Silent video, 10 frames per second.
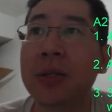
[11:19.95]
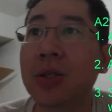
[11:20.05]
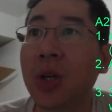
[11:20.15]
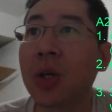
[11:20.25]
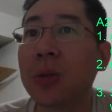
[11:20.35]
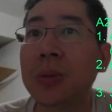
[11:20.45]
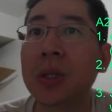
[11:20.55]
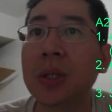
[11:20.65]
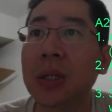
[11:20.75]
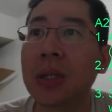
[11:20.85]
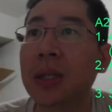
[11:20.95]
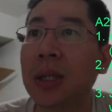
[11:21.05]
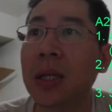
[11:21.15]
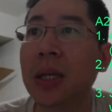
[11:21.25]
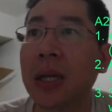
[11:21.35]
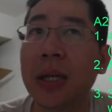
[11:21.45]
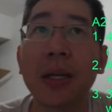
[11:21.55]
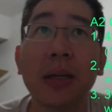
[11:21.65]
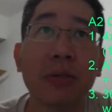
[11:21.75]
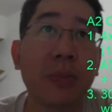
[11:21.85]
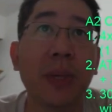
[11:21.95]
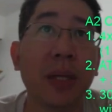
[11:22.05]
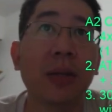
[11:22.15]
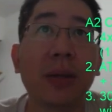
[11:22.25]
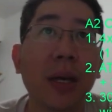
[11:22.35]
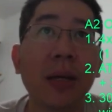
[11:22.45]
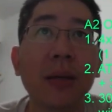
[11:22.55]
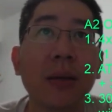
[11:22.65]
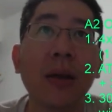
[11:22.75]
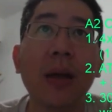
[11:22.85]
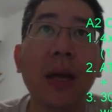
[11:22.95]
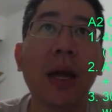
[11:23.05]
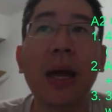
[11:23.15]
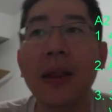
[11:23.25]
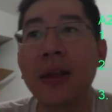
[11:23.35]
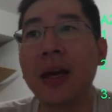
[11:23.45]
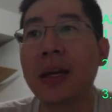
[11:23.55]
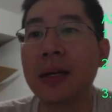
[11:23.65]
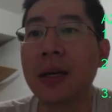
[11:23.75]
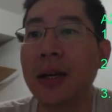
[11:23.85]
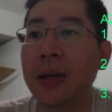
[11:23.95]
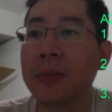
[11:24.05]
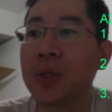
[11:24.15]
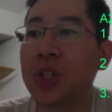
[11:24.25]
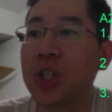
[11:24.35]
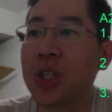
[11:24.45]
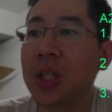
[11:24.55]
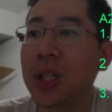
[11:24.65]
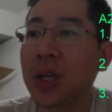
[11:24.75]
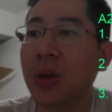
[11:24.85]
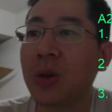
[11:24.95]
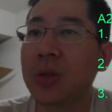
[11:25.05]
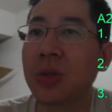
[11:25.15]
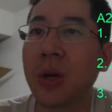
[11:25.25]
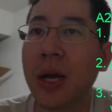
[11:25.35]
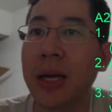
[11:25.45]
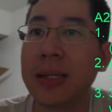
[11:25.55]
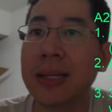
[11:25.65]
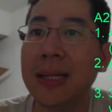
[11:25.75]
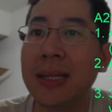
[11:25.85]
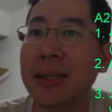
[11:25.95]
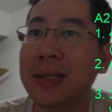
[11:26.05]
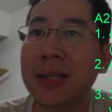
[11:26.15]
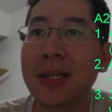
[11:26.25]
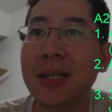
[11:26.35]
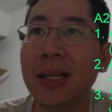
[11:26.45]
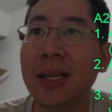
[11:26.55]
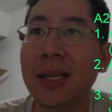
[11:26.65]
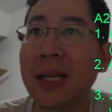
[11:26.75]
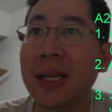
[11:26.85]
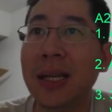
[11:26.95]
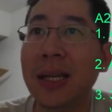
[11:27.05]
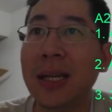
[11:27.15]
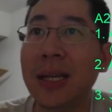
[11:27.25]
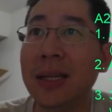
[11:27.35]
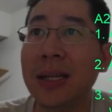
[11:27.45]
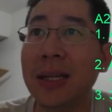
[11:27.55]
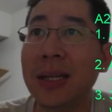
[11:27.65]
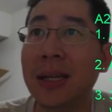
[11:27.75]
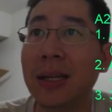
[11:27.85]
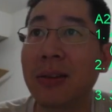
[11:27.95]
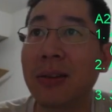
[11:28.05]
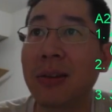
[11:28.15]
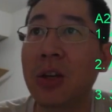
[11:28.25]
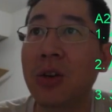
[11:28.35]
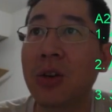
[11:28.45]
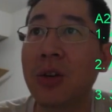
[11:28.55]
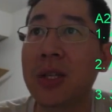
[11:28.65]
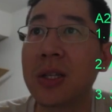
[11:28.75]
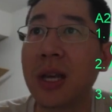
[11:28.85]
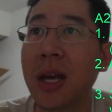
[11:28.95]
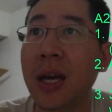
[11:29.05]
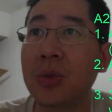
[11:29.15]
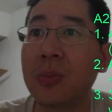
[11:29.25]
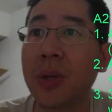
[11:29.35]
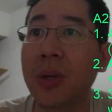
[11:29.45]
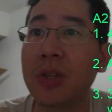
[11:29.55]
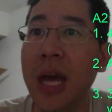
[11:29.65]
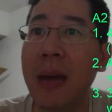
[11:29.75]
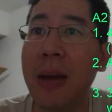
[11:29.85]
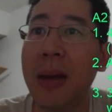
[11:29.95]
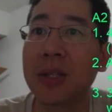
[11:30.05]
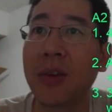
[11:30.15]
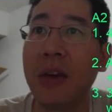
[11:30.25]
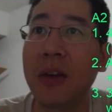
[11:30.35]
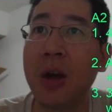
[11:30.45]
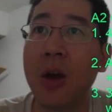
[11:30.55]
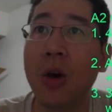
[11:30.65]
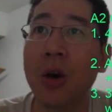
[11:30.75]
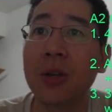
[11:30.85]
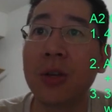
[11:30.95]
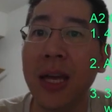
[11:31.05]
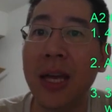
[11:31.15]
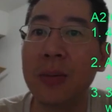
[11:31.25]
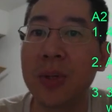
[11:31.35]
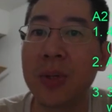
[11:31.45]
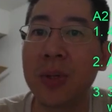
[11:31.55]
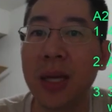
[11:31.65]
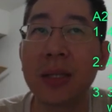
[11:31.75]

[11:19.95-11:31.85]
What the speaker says: So speed, okay, and then she also has just in her innate kit, okay, close range attack boost +3 and +5, altogether 80%